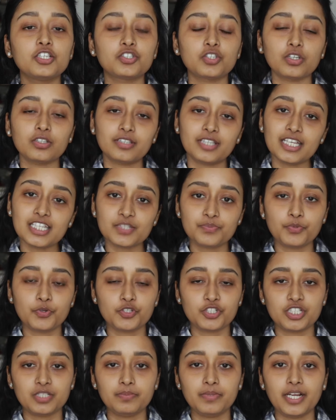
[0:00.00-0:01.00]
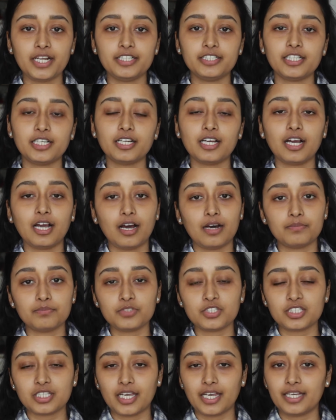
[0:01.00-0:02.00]
So this beauty blender
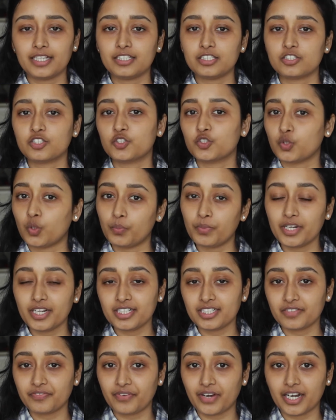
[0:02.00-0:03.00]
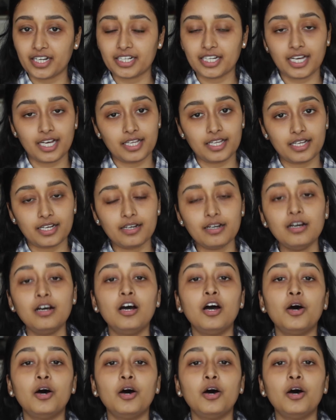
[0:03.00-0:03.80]
comes in so many different color.